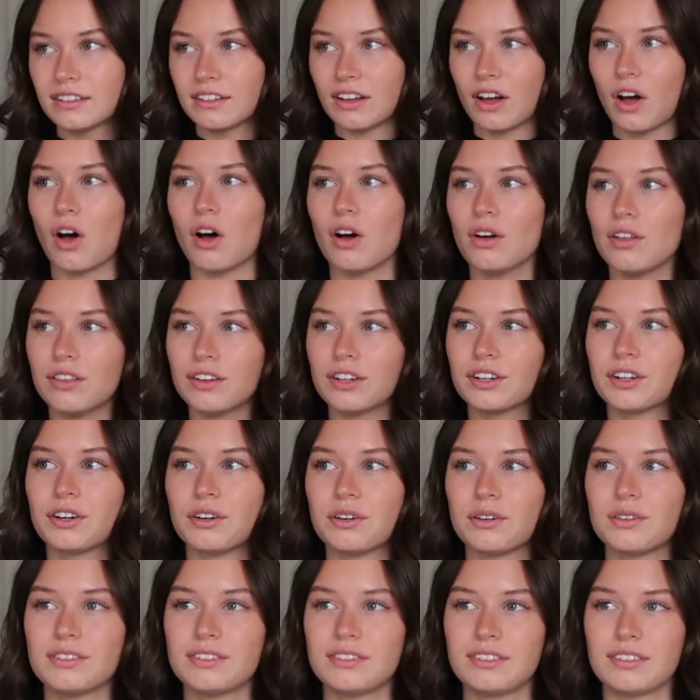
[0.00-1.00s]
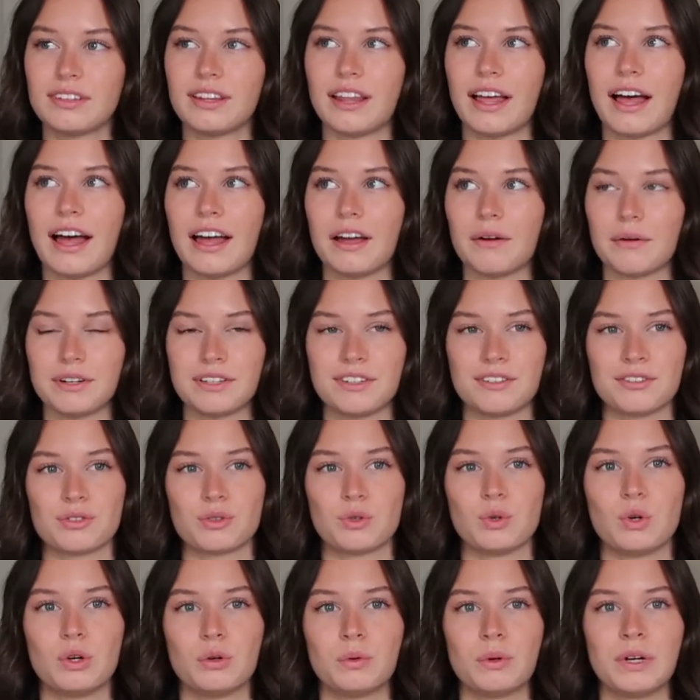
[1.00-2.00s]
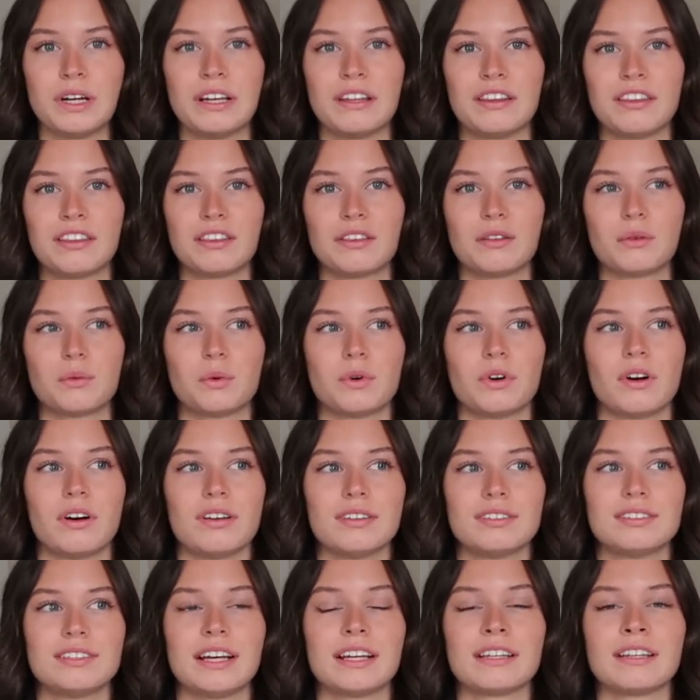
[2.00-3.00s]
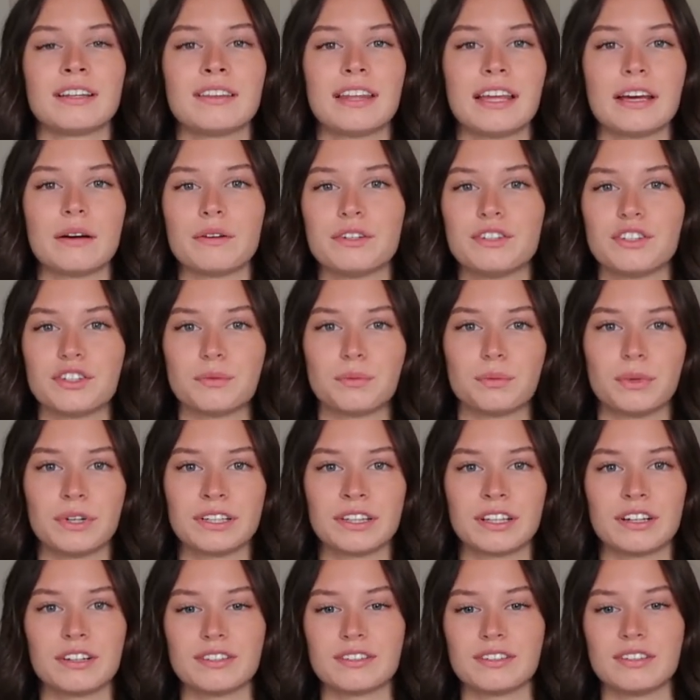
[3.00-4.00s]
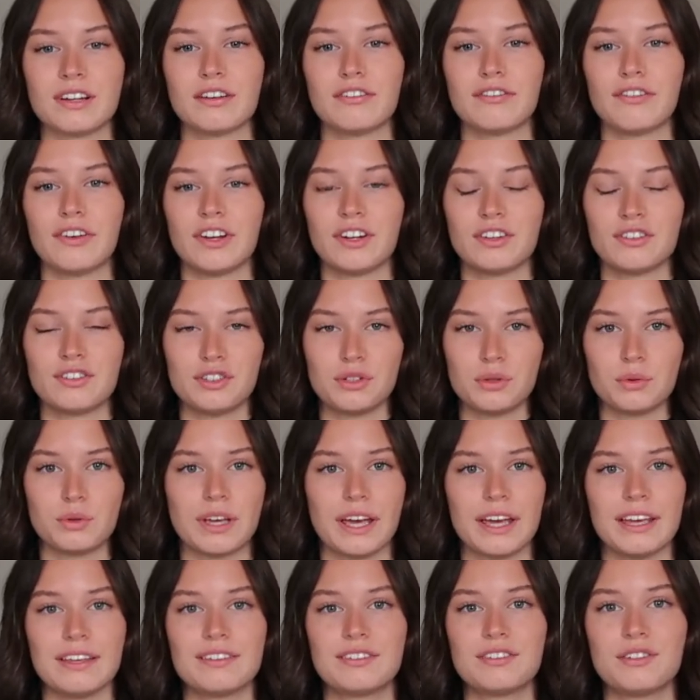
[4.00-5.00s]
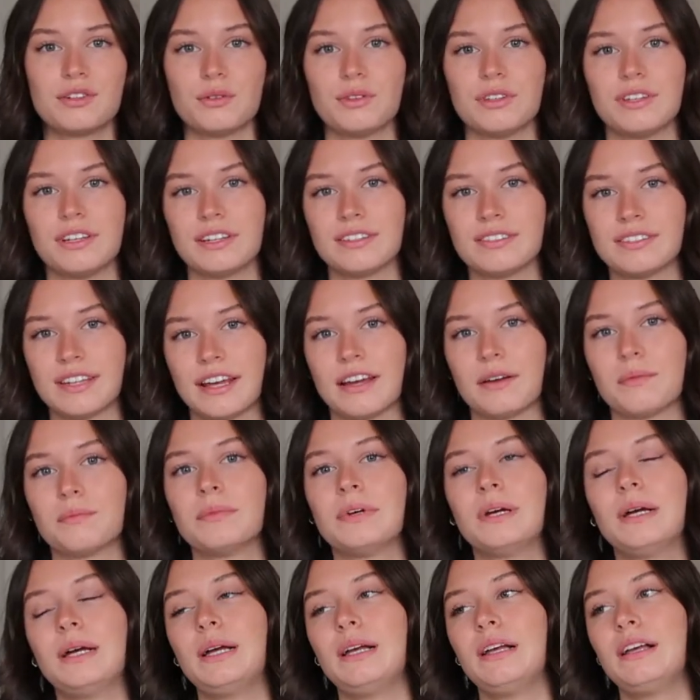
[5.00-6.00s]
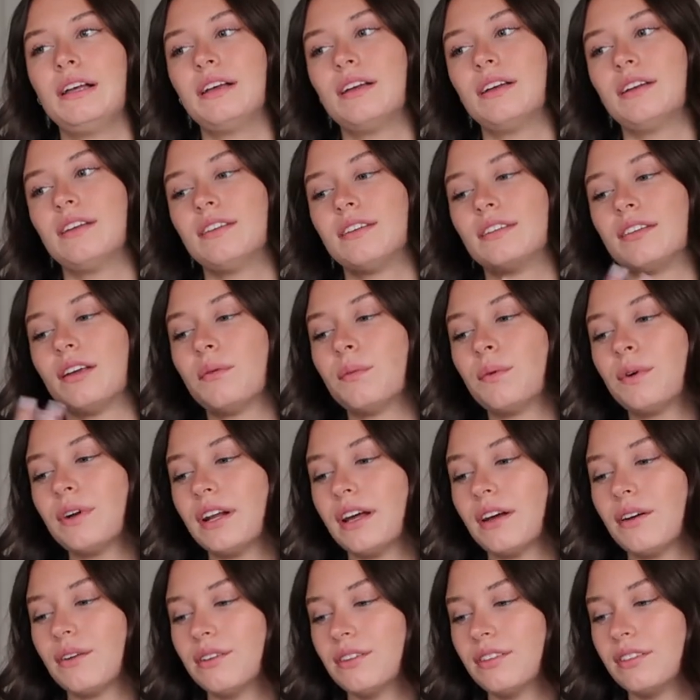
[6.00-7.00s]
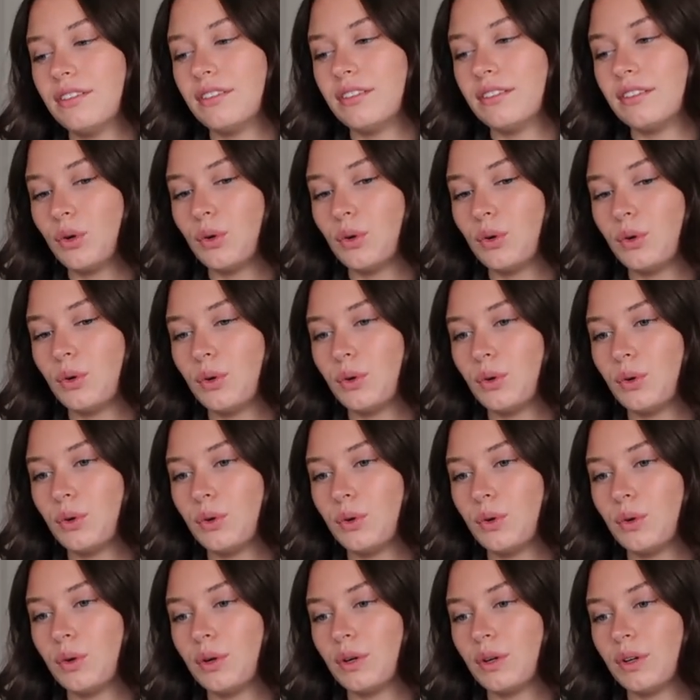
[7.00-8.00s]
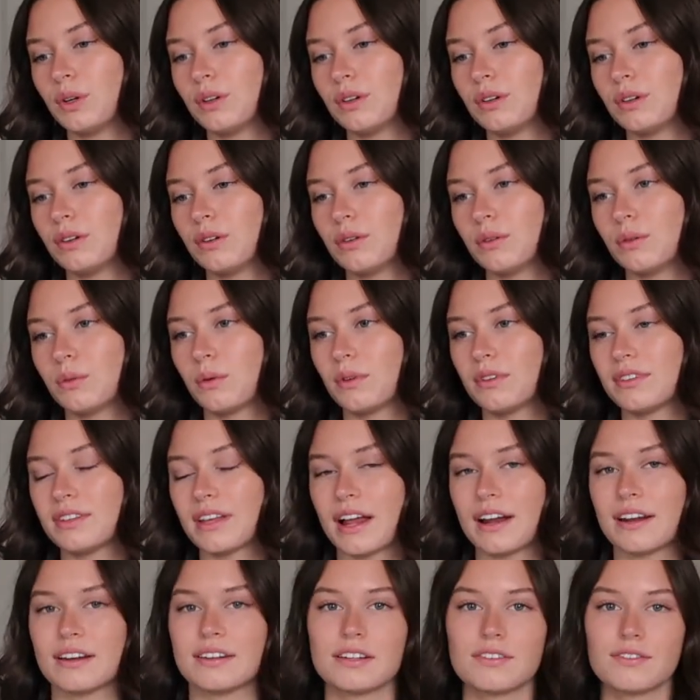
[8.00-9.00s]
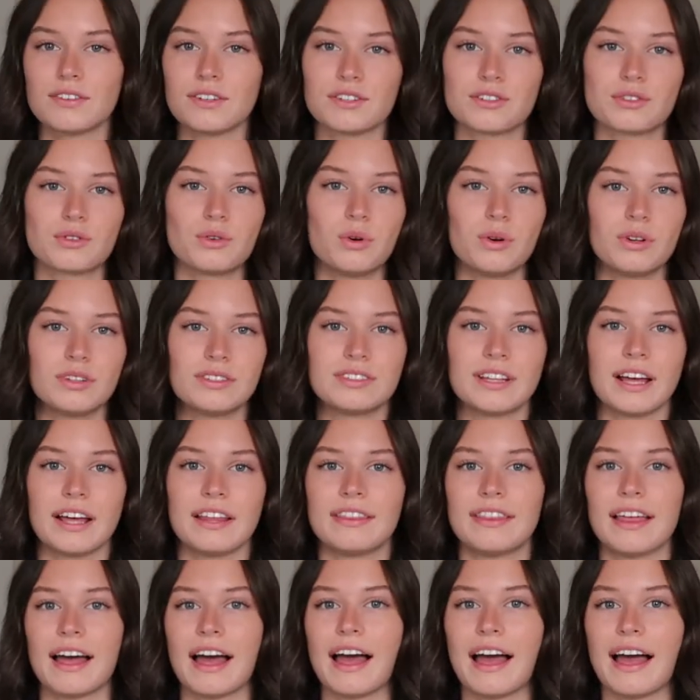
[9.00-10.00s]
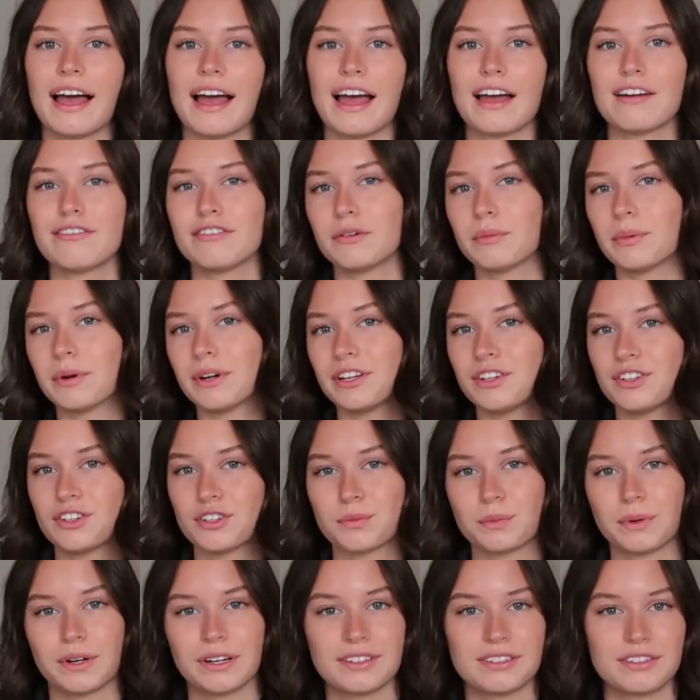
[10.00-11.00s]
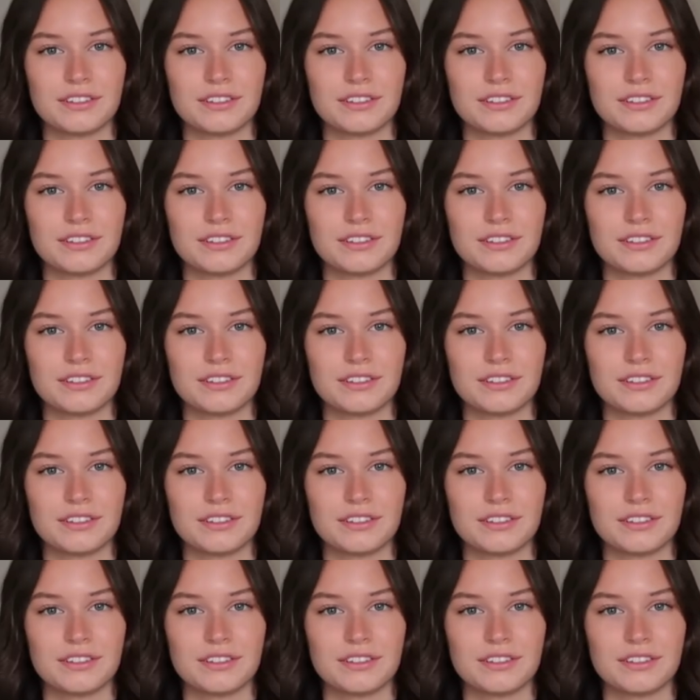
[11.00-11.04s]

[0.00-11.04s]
all the girls that I went to school with were all saying that they would just bring their stuff in a suitcase to the exam. Someone else who was at a different school said that everybody just brings